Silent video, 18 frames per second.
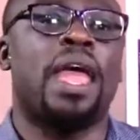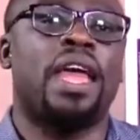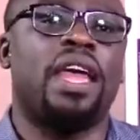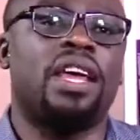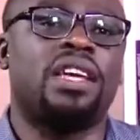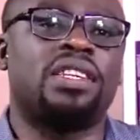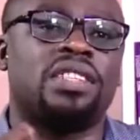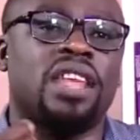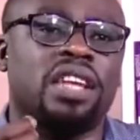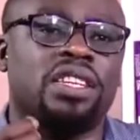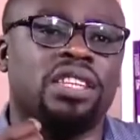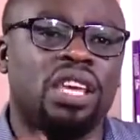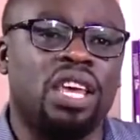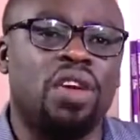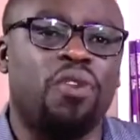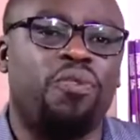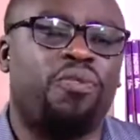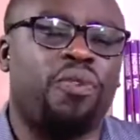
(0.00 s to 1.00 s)
is that
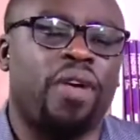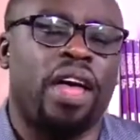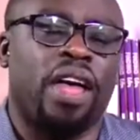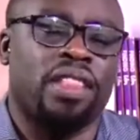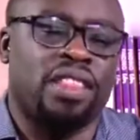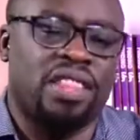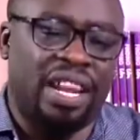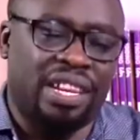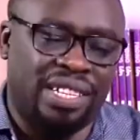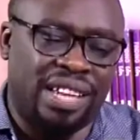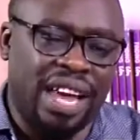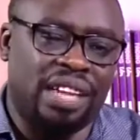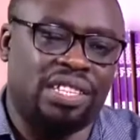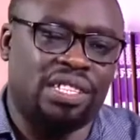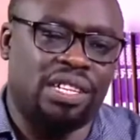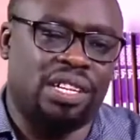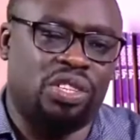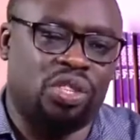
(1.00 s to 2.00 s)
if the
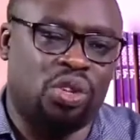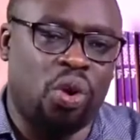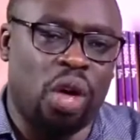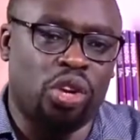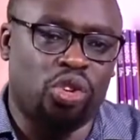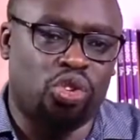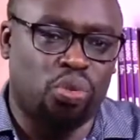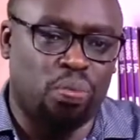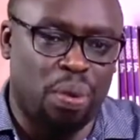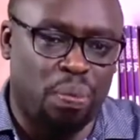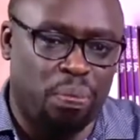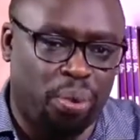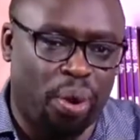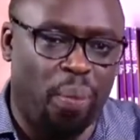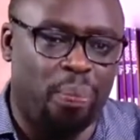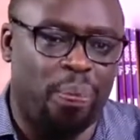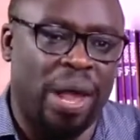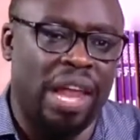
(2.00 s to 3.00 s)
debt is going to be
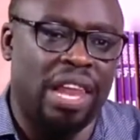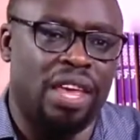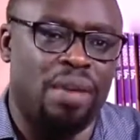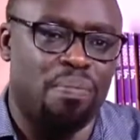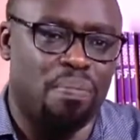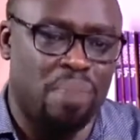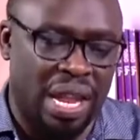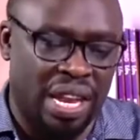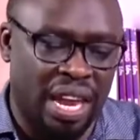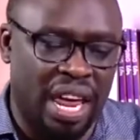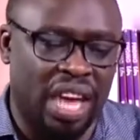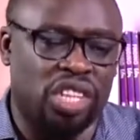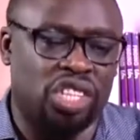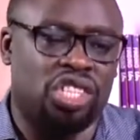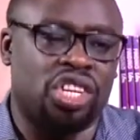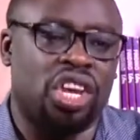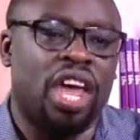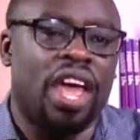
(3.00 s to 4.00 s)
properly
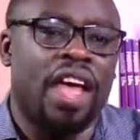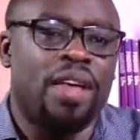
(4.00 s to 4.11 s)
managed,